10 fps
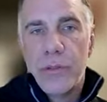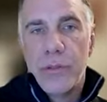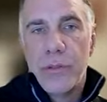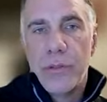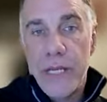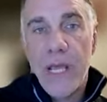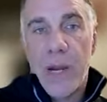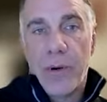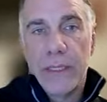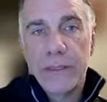change
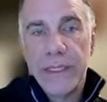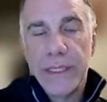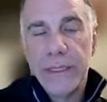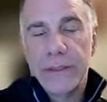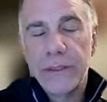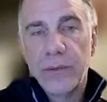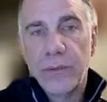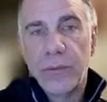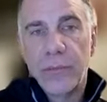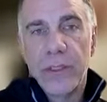that process
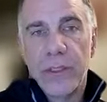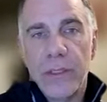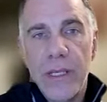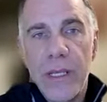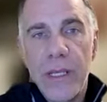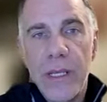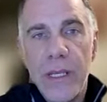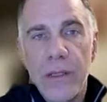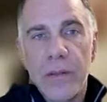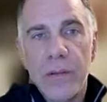
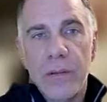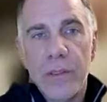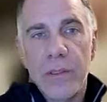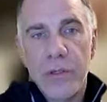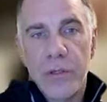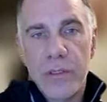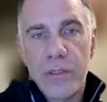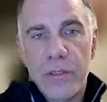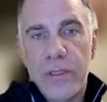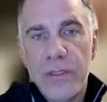really ensures
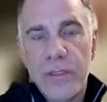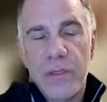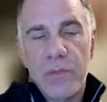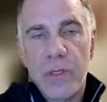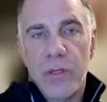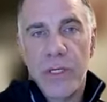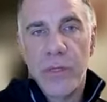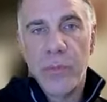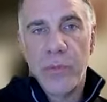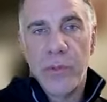that these systems aren't
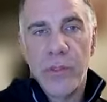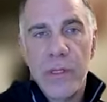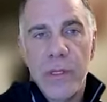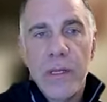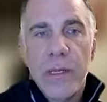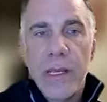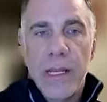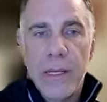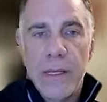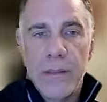nimble
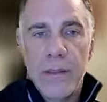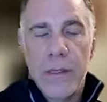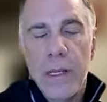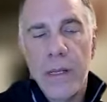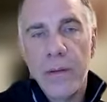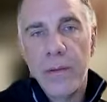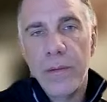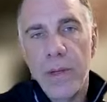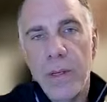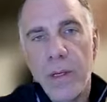and
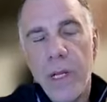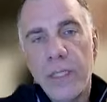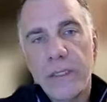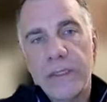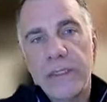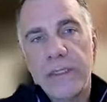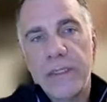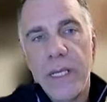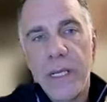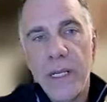causes
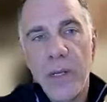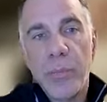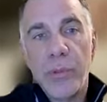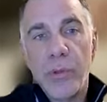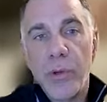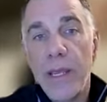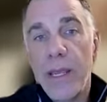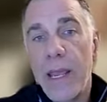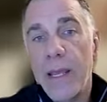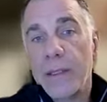the
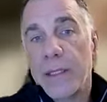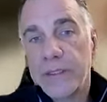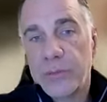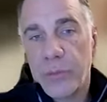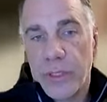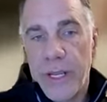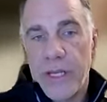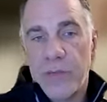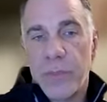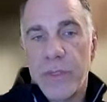employee and customer
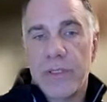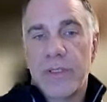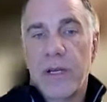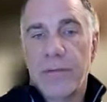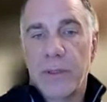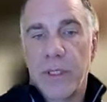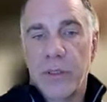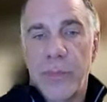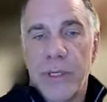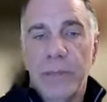engagement to suffer a
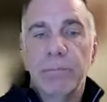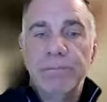little bit.